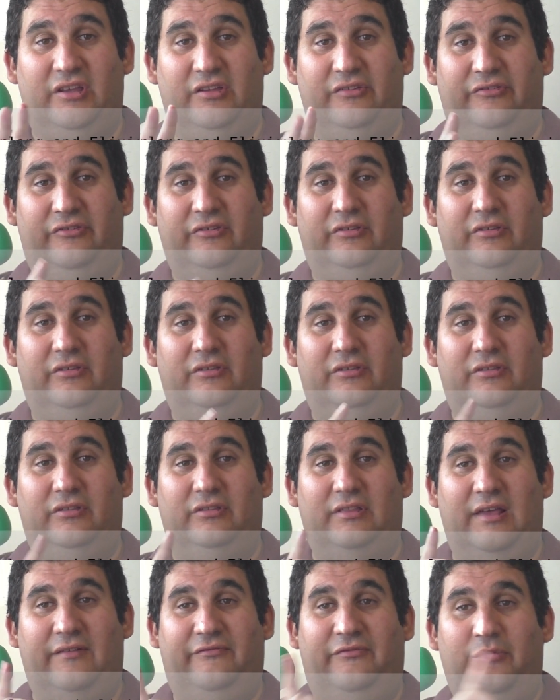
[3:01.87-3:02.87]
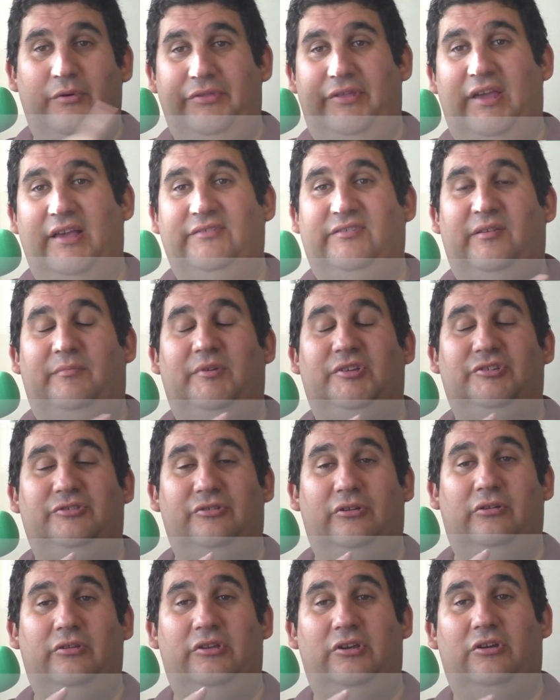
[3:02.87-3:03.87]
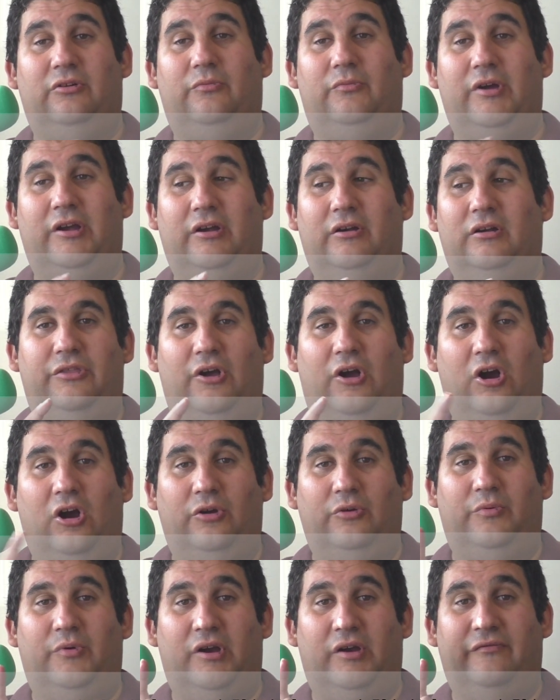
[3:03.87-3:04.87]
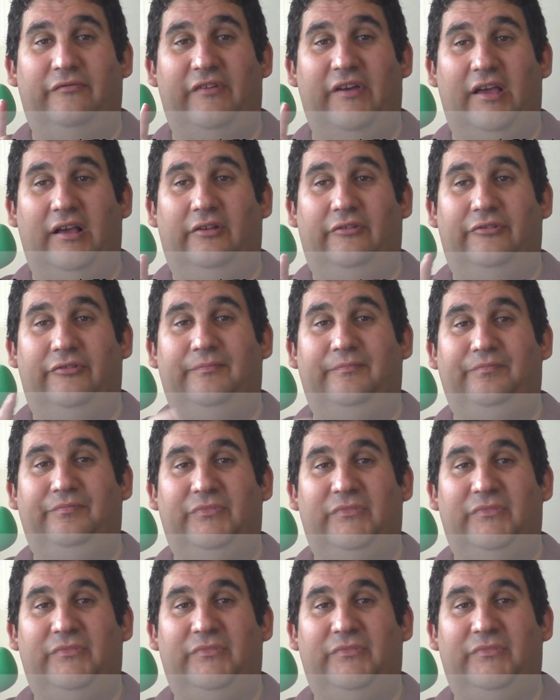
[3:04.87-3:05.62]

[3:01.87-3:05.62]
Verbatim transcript: is that fourth case I mentioned earlier where the hardware fails.